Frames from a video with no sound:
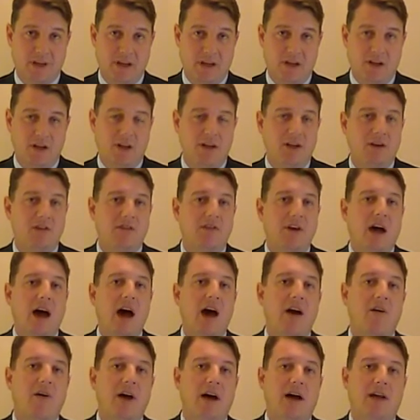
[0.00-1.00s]
Leaders
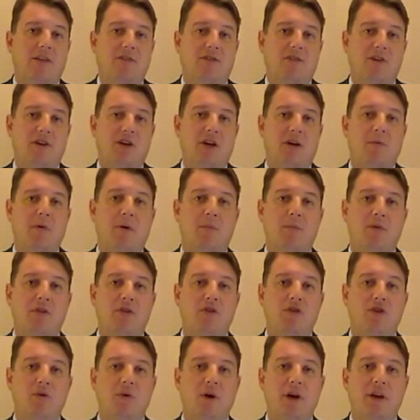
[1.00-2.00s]
are asked to come up with
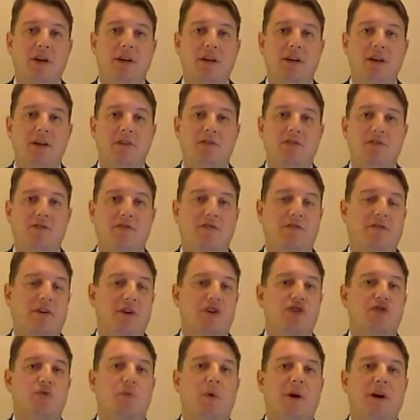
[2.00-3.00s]
new ideas of
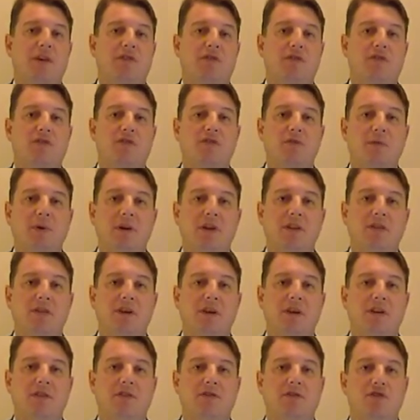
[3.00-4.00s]
fresh ways of doing
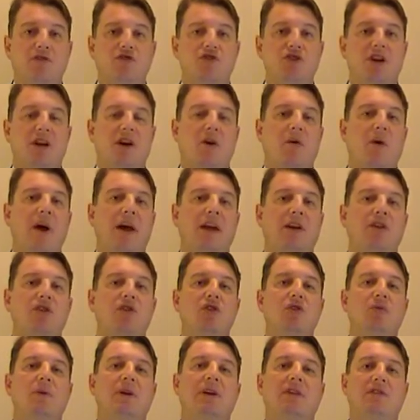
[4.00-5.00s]
things, to generate
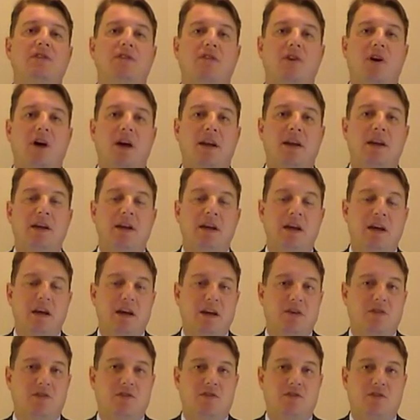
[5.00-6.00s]
new insight
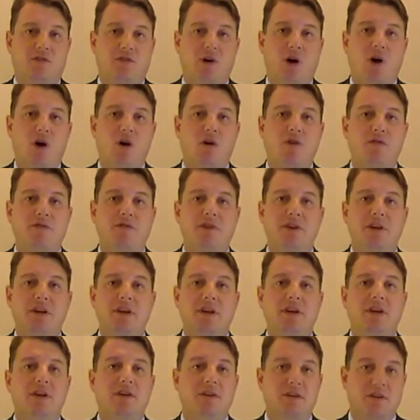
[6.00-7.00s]
and to solve an
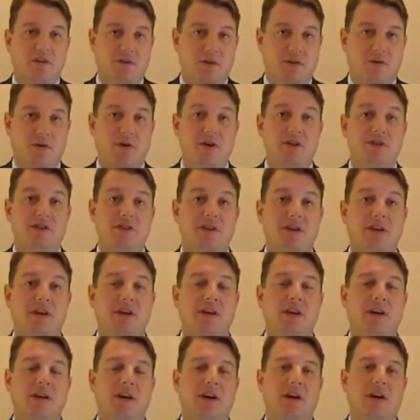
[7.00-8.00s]

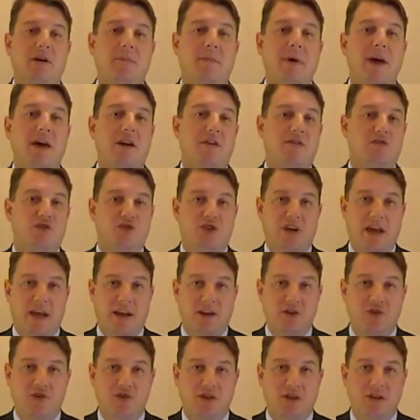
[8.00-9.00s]
increasing amount of
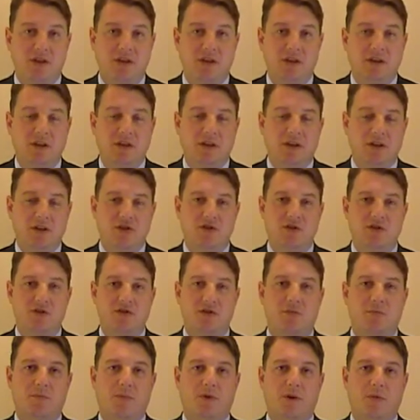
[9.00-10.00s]
challenging issues
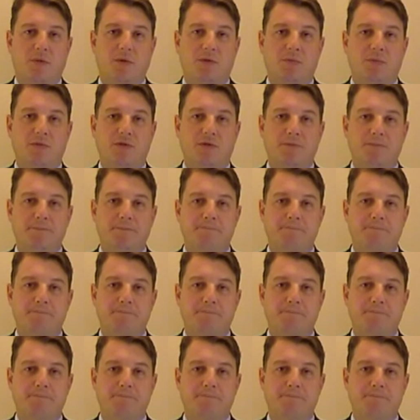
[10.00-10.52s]
and problems.